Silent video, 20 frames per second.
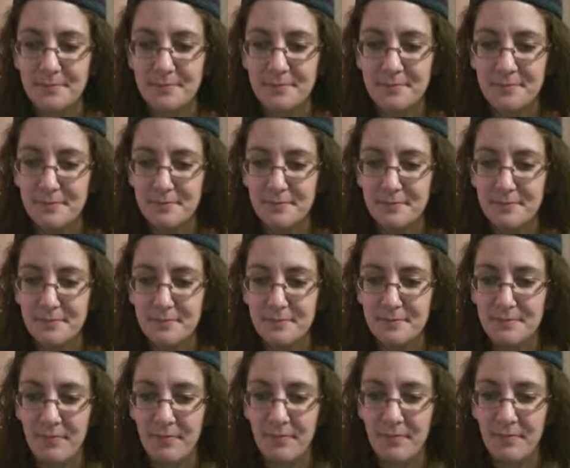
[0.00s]

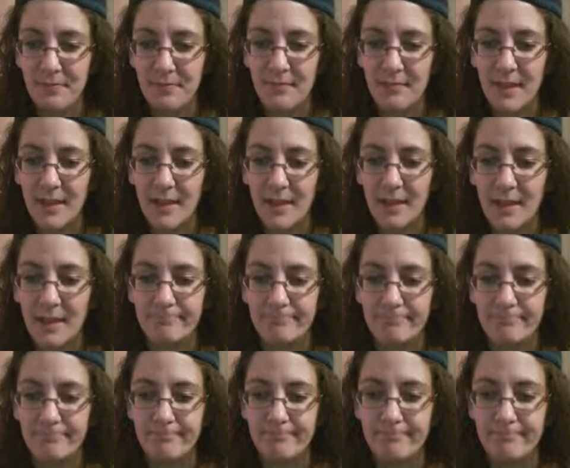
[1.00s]

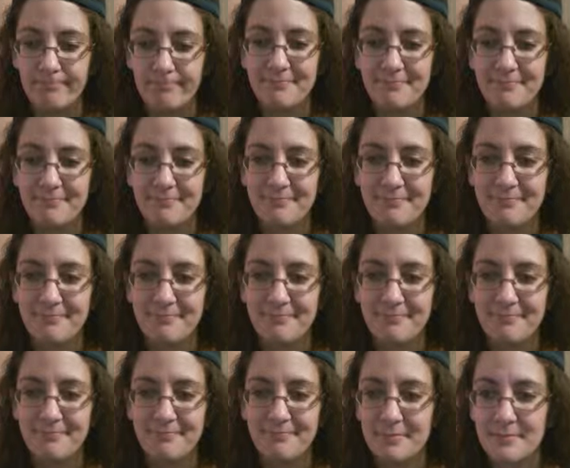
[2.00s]

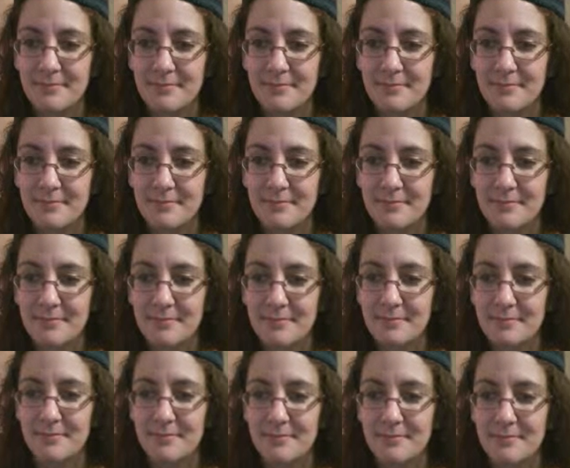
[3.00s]

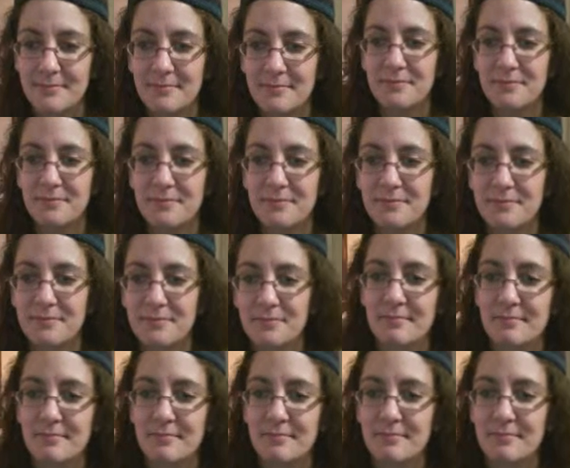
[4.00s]

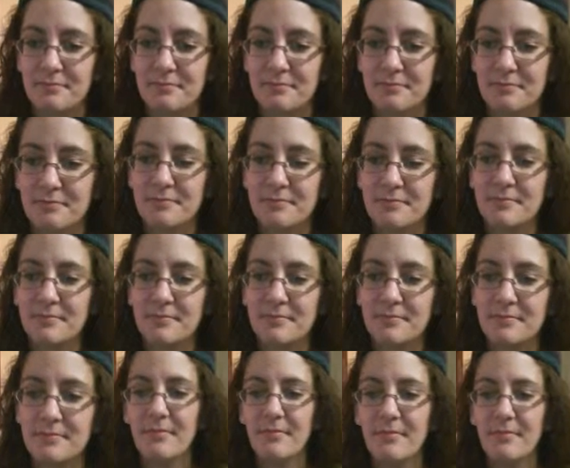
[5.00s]

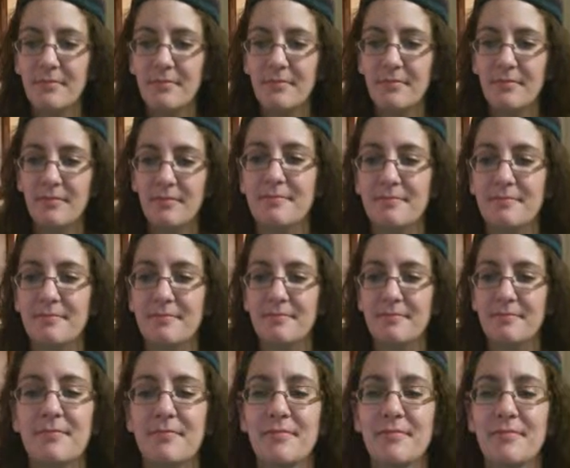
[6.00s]

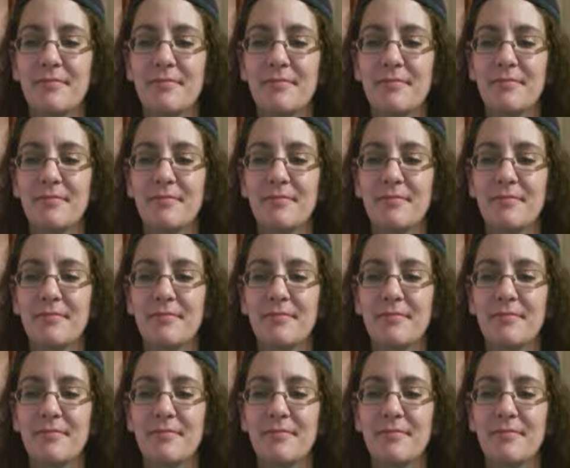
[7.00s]
(silence)